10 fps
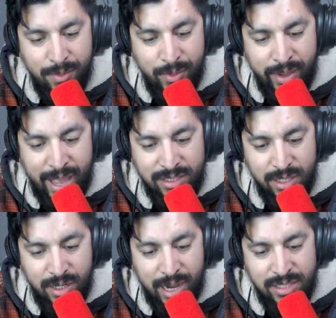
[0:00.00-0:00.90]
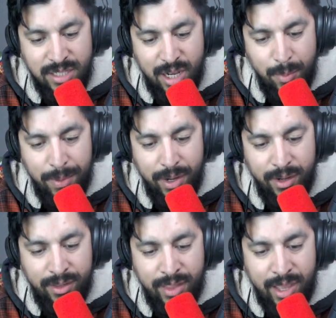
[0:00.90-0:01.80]
it has a nice little
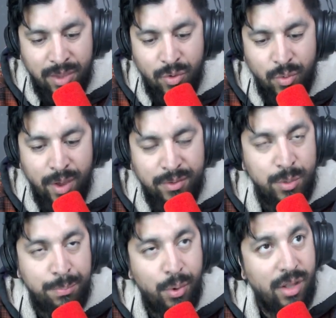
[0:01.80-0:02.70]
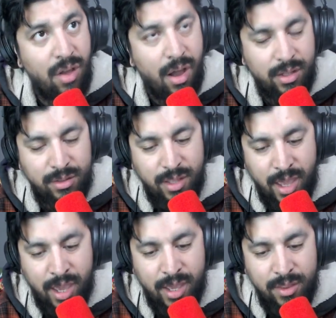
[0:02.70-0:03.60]
ability that you're able to pull out Dawn,
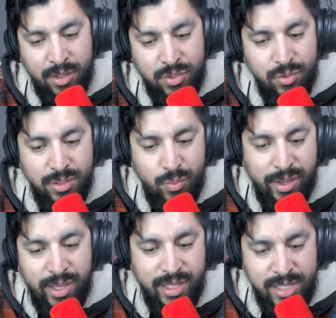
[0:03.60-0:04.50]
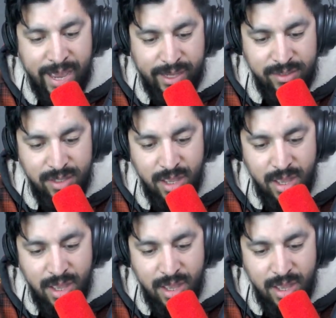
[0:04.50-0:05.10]
and as soon as when he attacks,